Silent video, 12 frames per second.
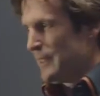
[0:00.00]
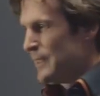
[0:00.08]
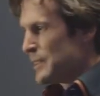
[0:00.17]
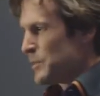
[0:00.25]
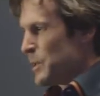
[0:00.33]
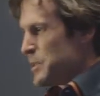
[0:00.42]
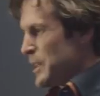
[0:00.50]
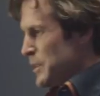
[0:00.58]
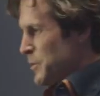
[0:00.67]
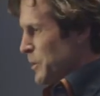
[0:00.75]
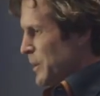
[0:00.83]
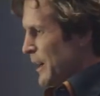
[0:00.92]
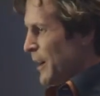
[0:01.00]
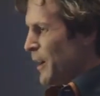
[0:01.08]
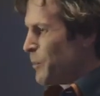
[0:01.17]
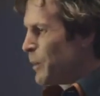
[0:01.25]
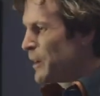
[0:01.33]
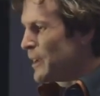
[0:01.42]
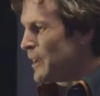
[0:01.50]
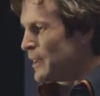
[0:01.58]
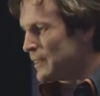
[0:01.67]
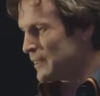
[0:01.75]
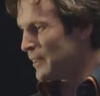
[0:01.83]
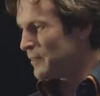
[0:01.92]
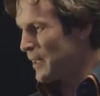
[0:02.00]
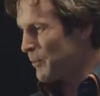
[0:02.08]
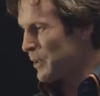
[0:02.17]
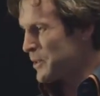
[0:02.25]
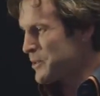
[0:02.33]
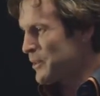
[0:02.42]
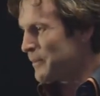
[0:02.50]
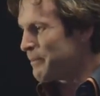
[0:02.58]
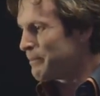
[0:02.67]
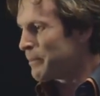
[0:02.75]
This is when she had shorter hair, but uh, I love that picture.